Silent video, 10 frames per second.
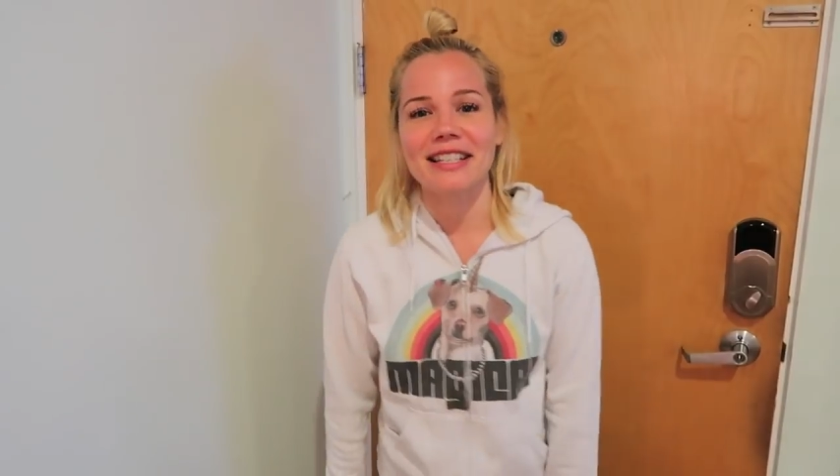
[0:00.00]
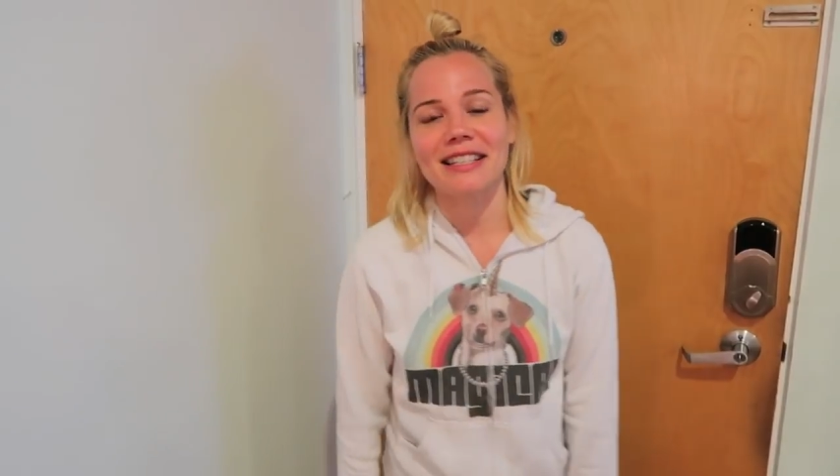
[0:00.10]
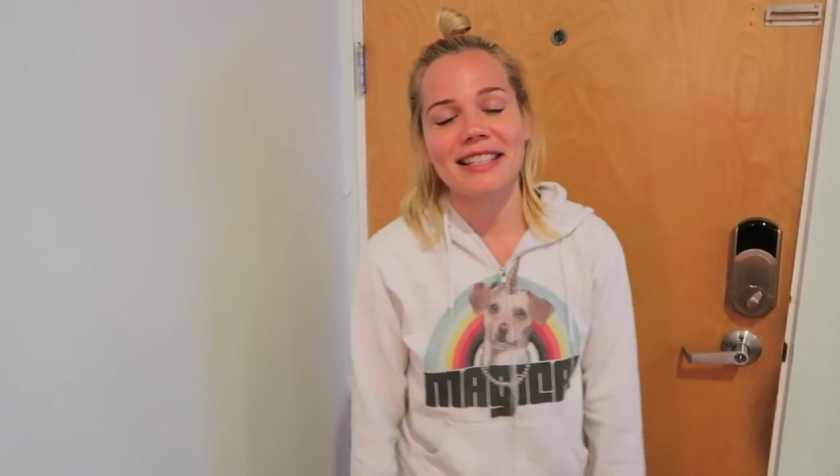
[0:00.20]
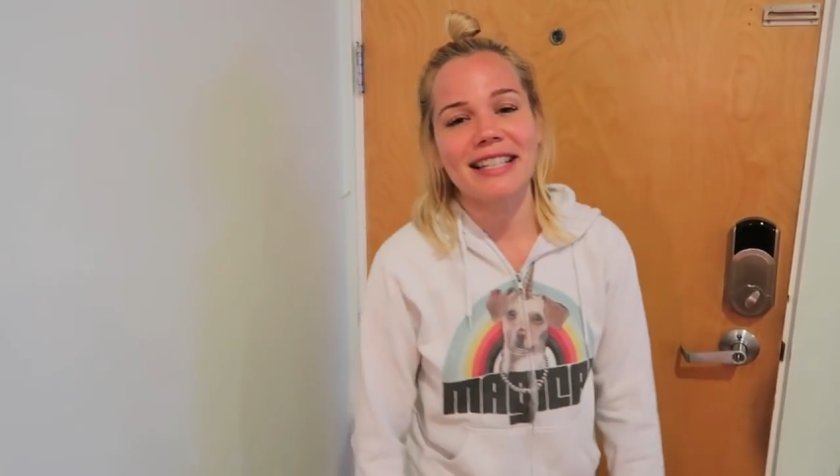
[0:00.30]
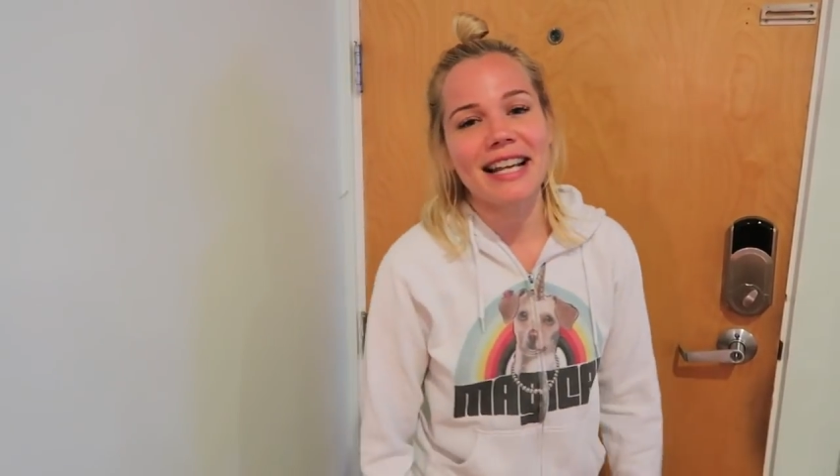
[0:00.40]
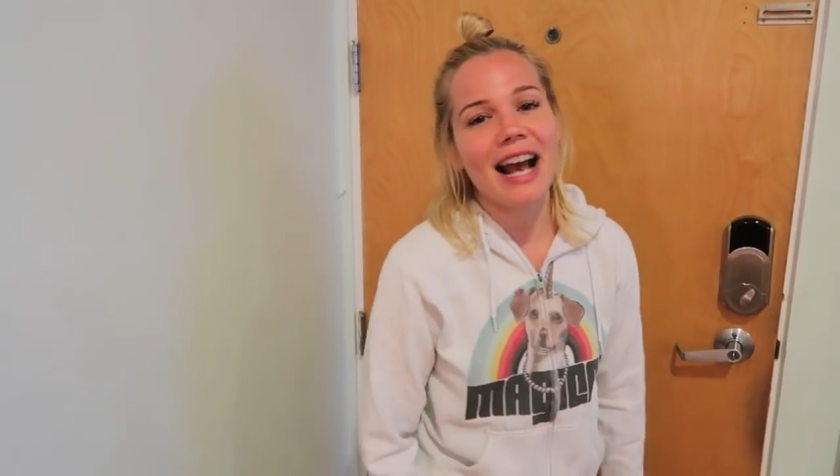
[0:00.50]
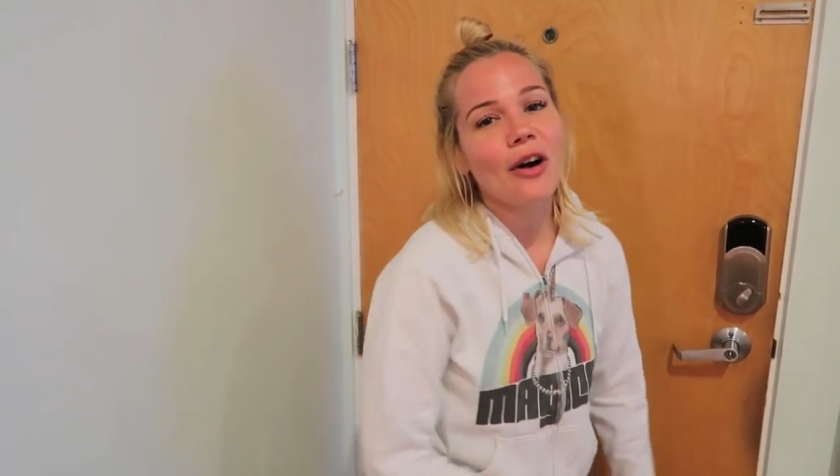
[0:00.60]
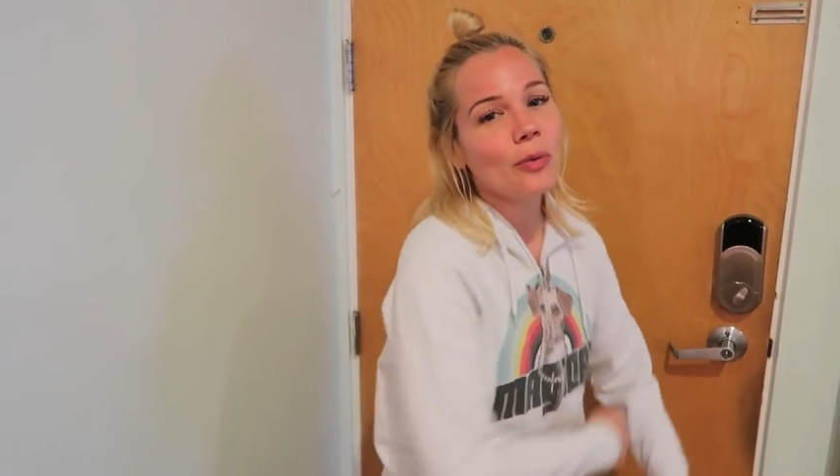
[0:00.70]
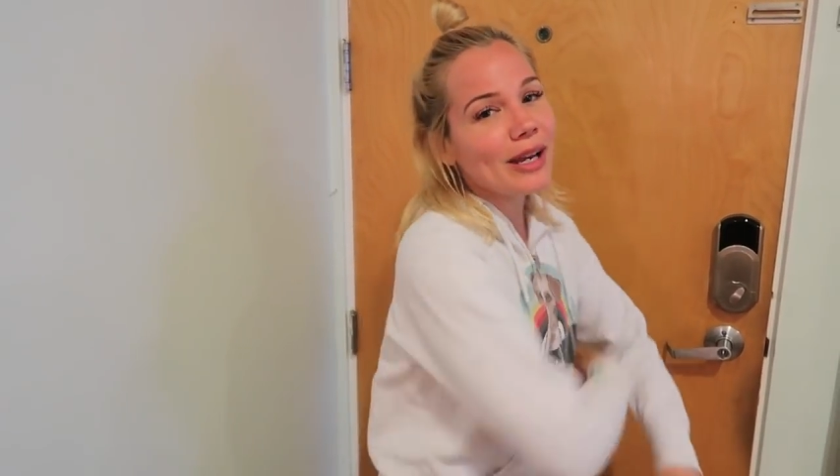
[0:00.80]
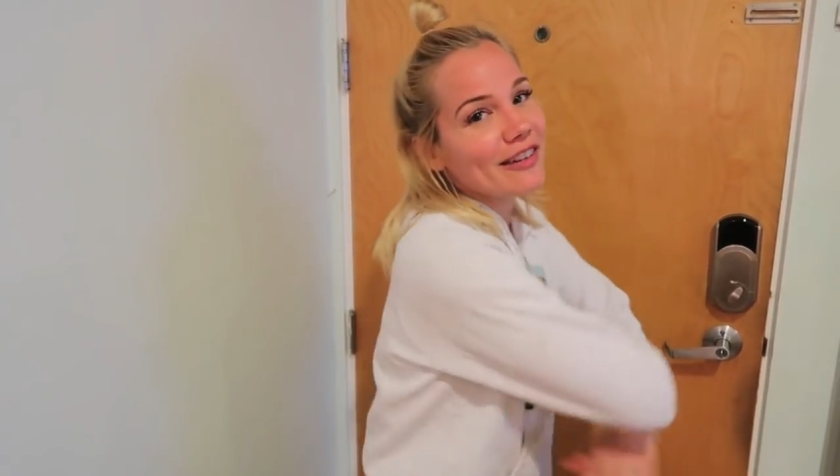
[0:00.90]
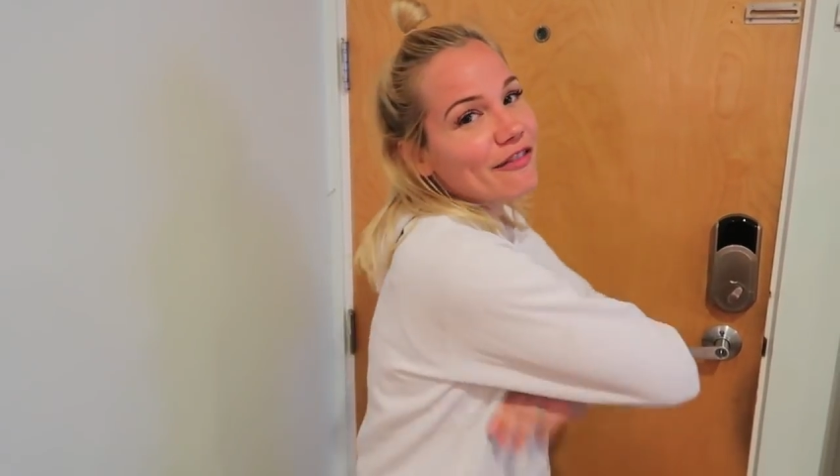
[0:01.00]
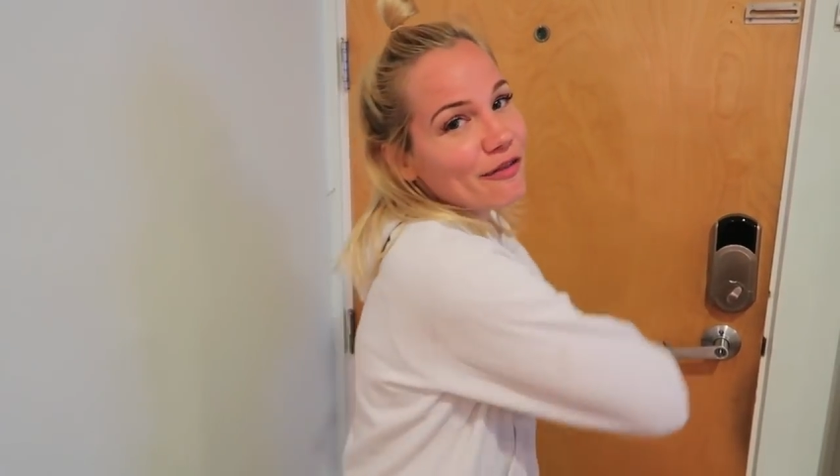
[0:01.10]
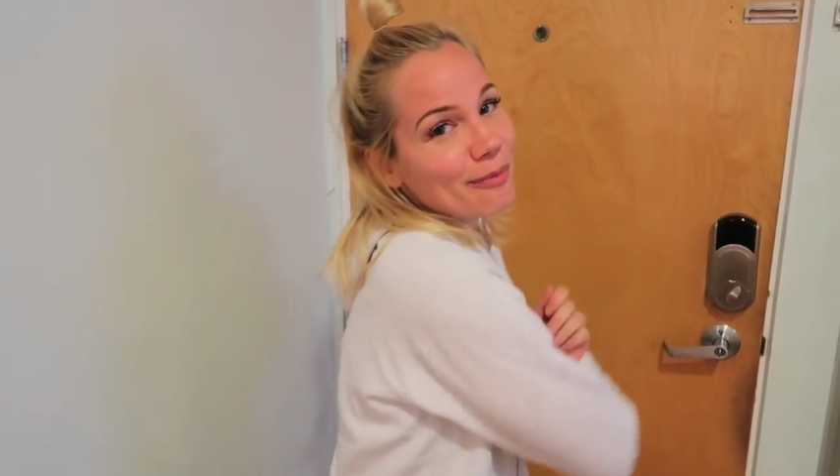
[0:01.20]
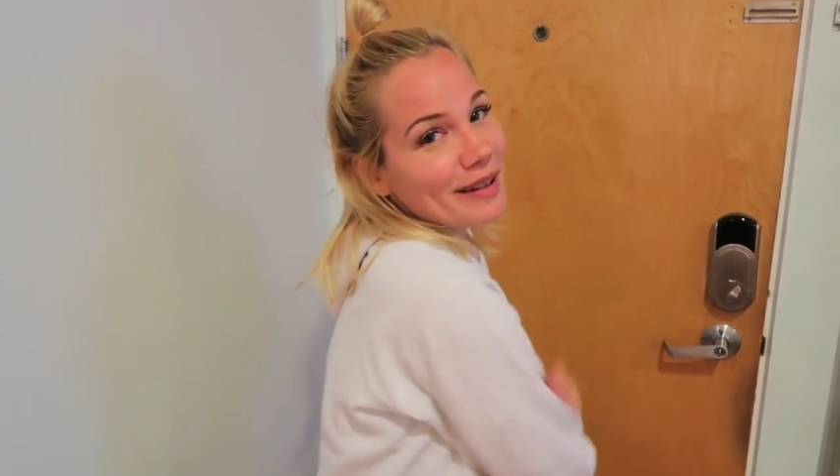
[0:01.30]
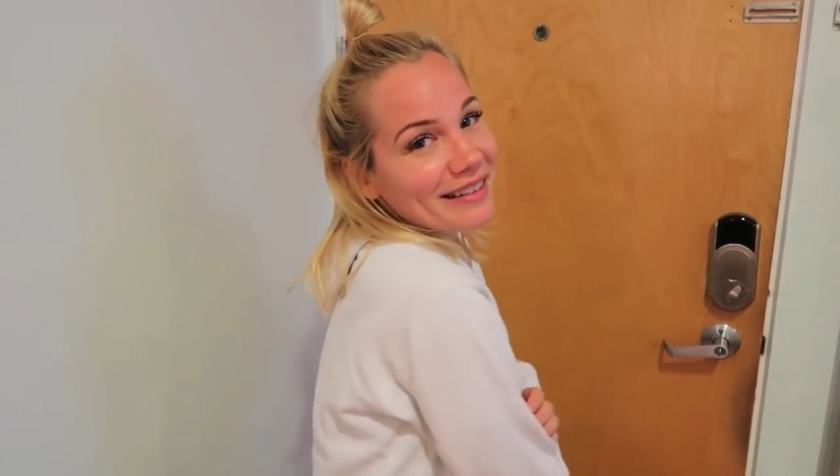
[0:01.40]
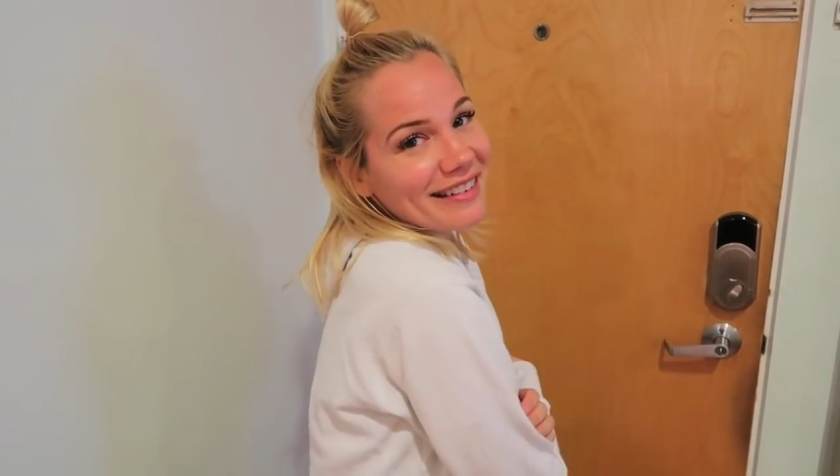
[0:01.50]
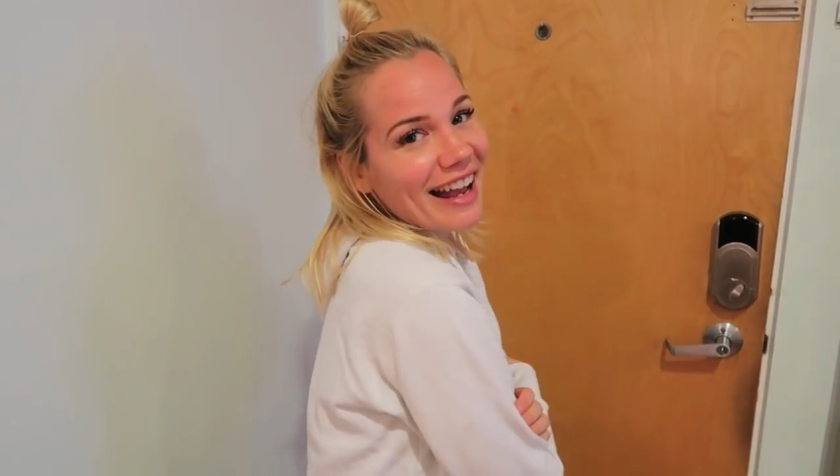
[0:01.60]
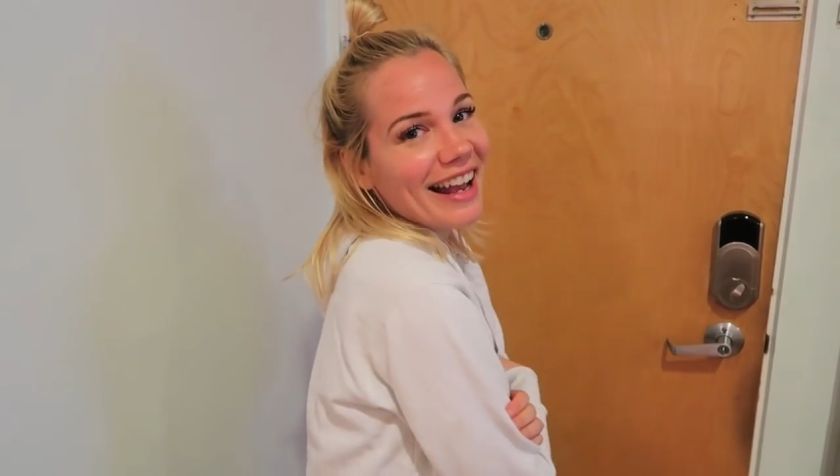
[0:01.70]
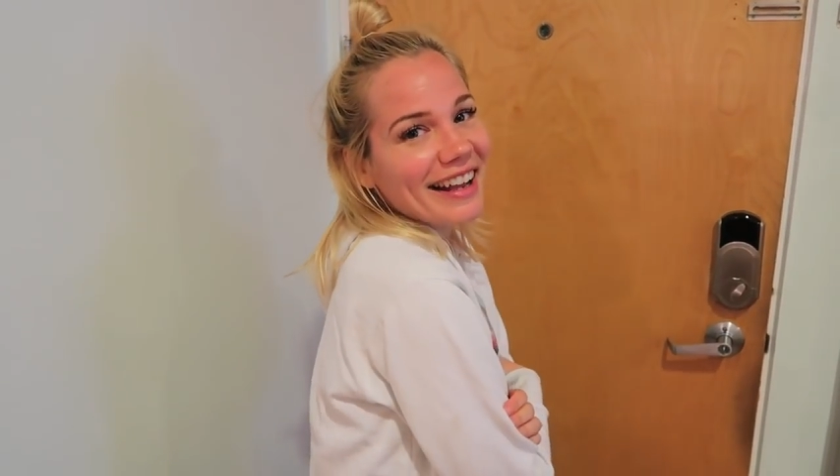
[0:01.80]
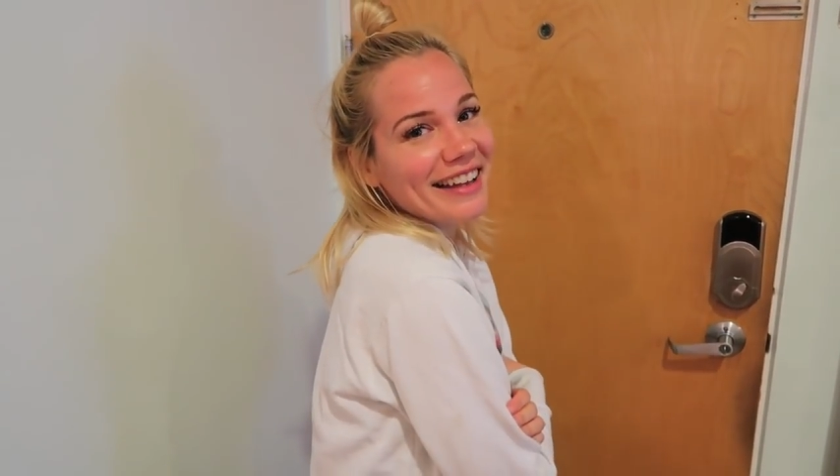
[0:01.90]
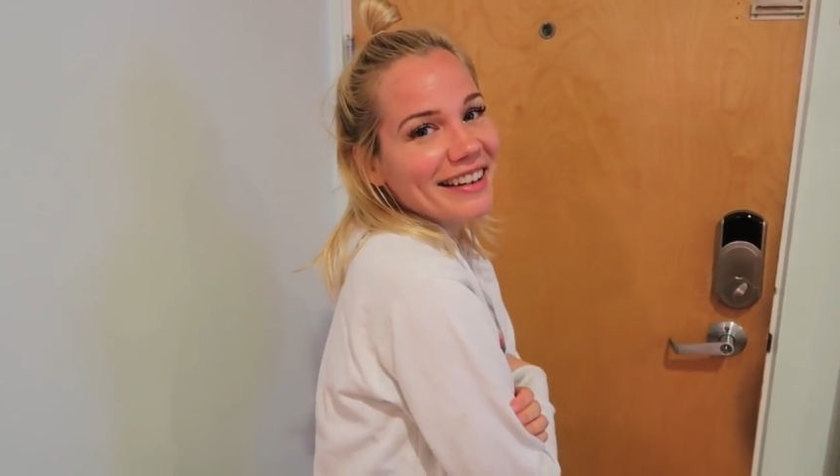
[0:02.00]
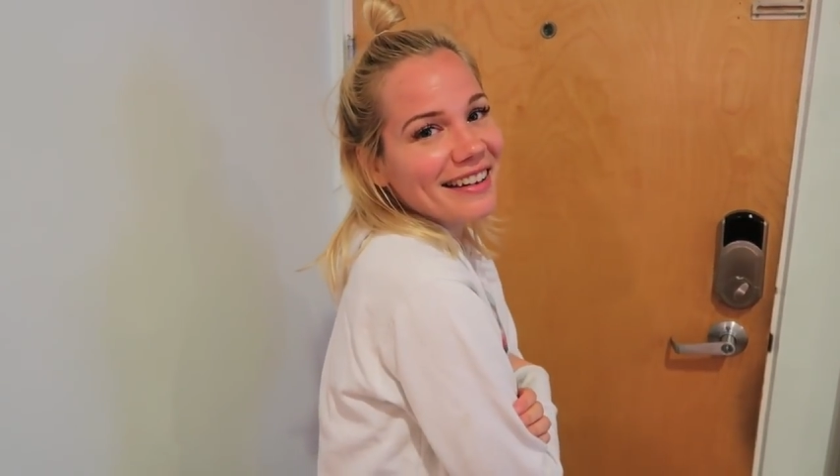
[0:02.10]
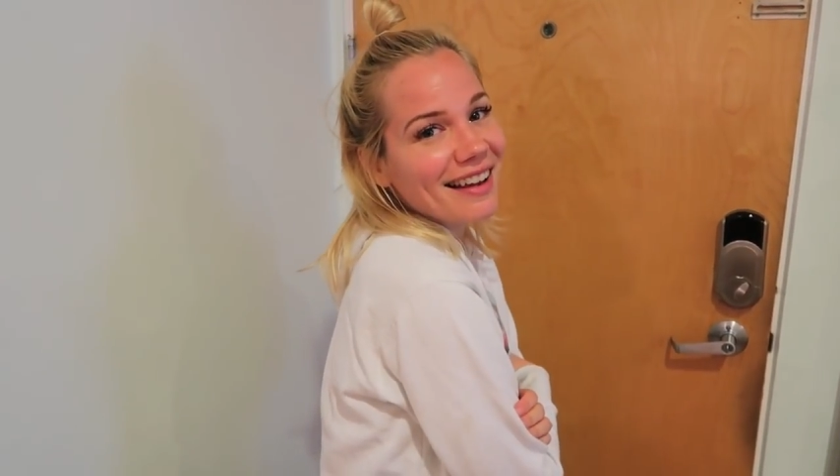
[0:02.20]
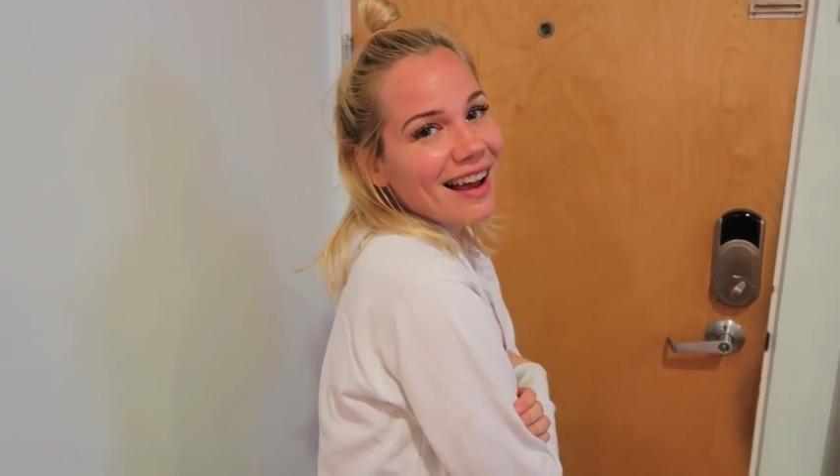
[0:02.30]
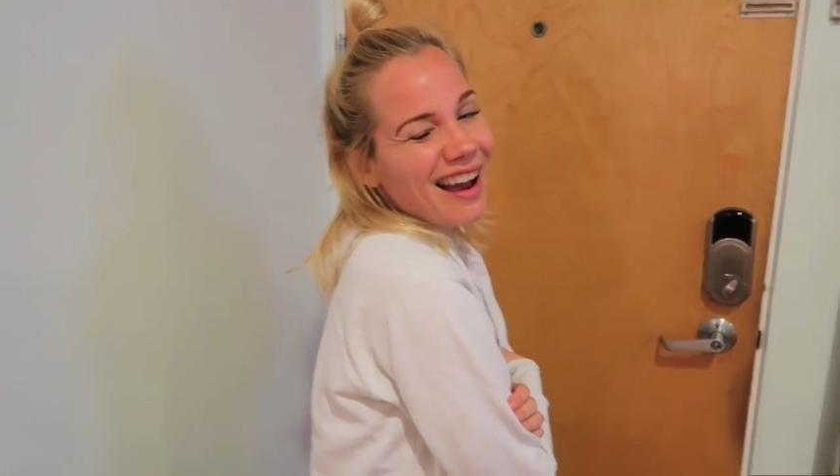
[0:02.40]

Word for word: and see how we've been hanging.